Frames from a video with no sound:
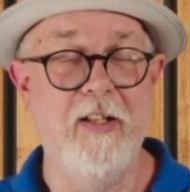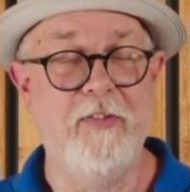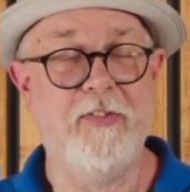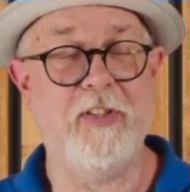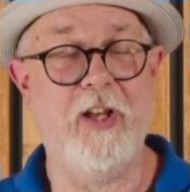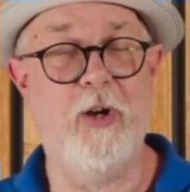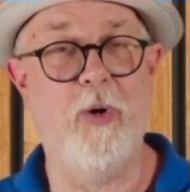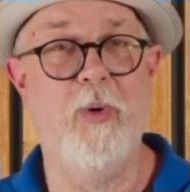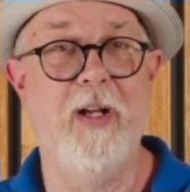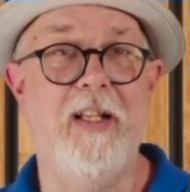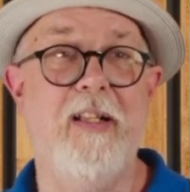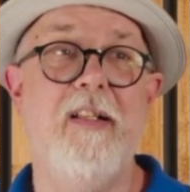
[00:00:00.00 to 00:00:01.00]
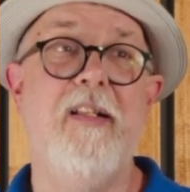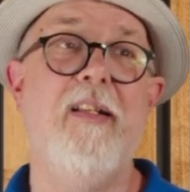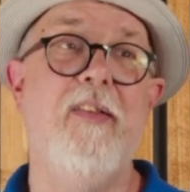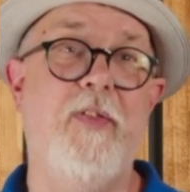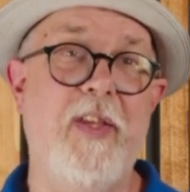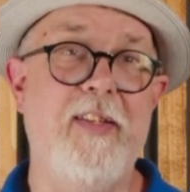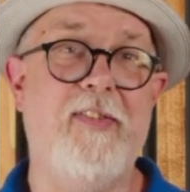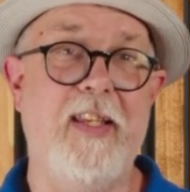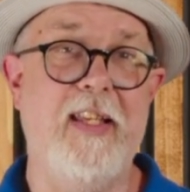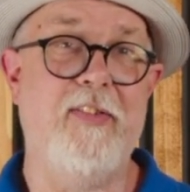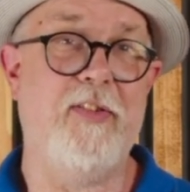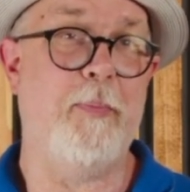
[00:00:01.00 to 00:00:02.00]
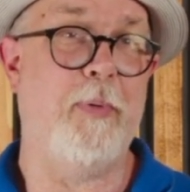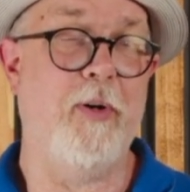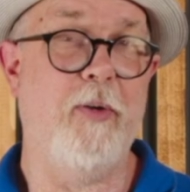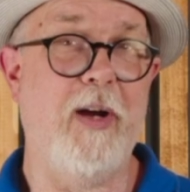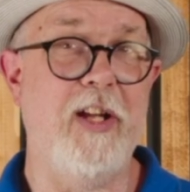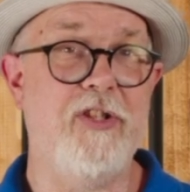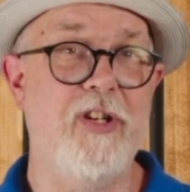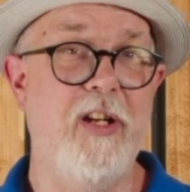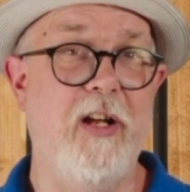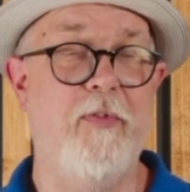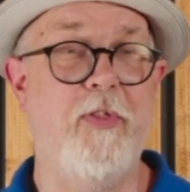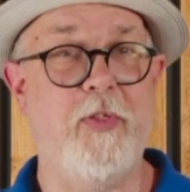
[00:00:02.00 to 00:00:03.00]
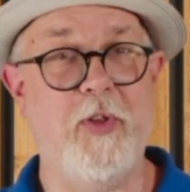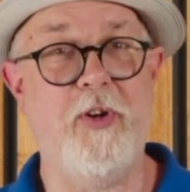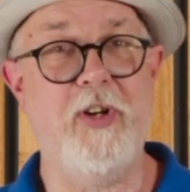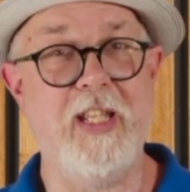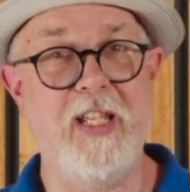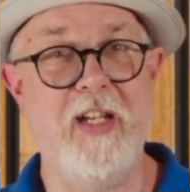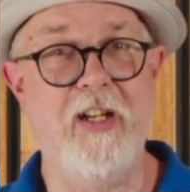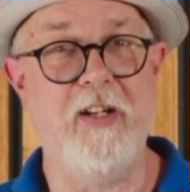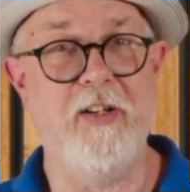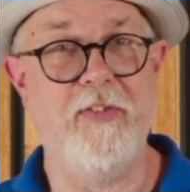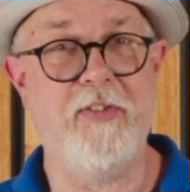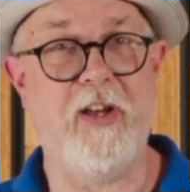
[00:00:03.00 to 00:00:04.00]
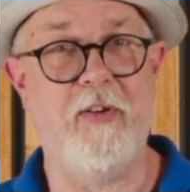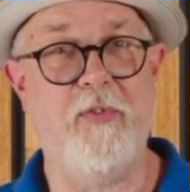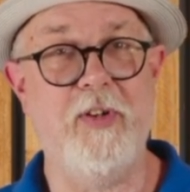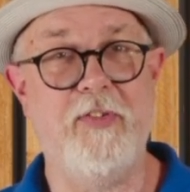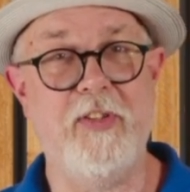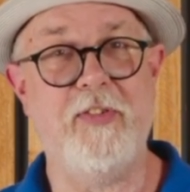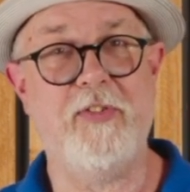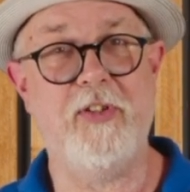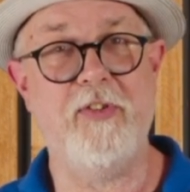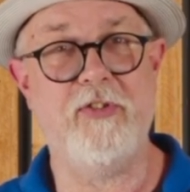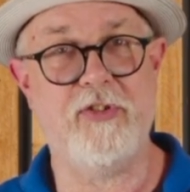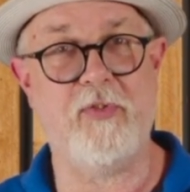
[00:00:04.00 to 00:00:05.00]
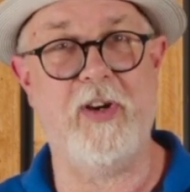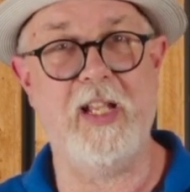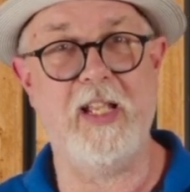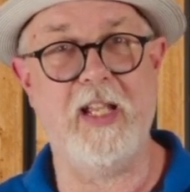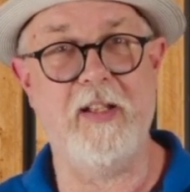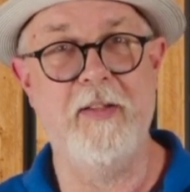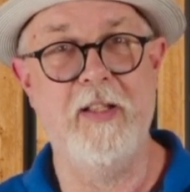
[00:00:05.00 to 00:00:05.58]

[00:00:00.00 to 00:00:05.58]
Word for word: So this is the progression of 30 years of resistors shrinking.